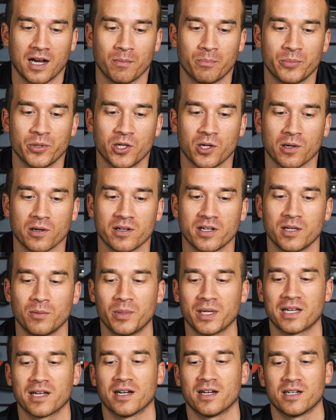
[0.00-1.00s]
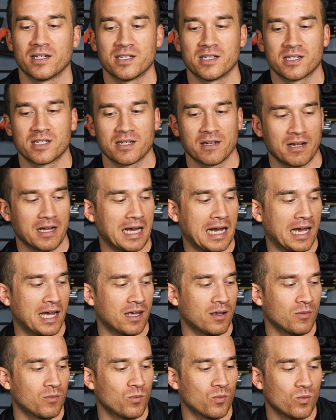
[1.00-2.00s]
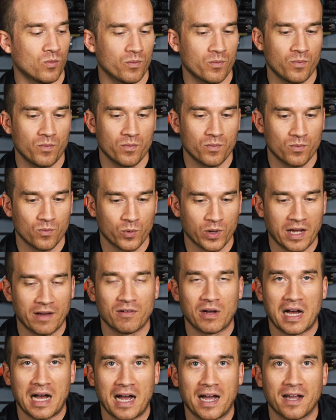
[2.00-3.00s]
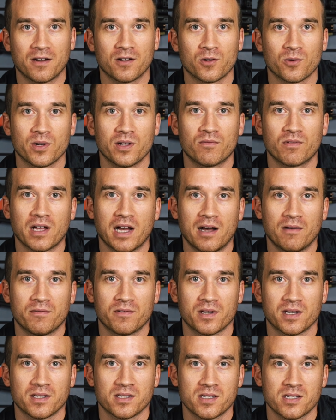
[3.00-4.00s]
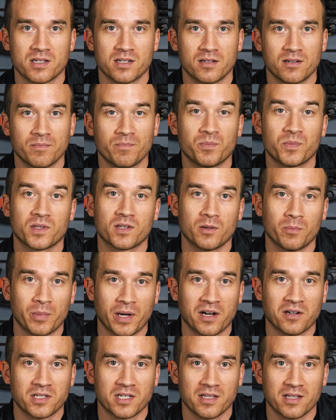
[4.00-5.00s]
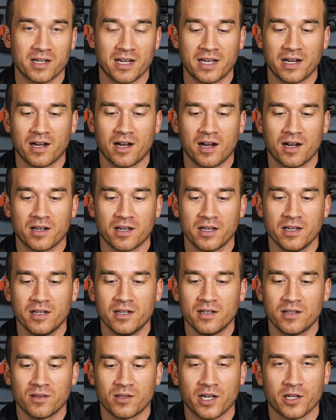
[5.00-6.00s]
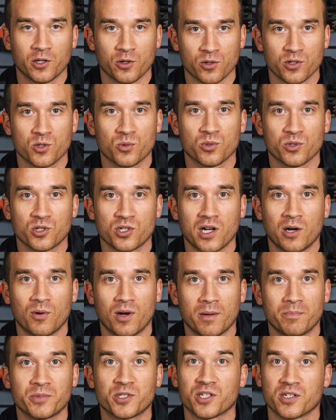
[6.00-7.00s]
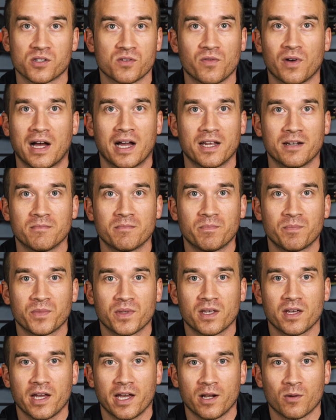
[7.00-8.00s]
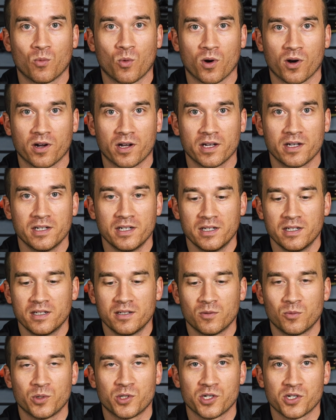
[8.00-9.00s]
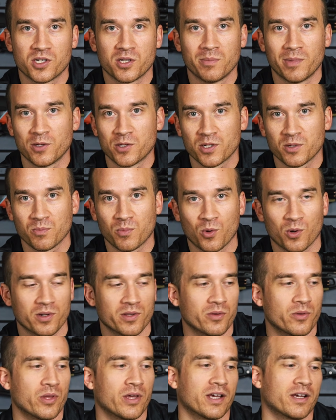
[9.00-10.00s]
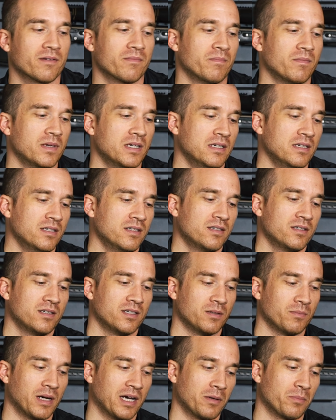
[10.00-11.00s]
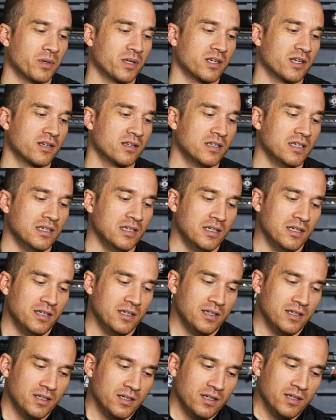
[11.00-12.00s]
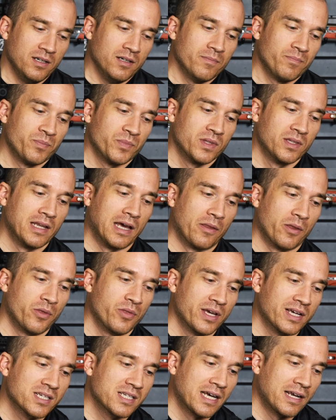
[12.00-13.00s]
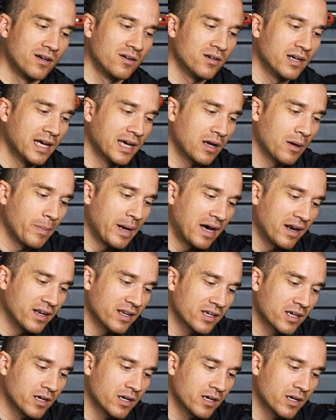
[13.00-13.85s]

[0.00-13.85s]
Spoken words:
purely because I would have a high degree of confidence compared to the Nighthawk that yours will show up just fine and work, which is the most important thing, in my opinion. Now, the things I don't like about it in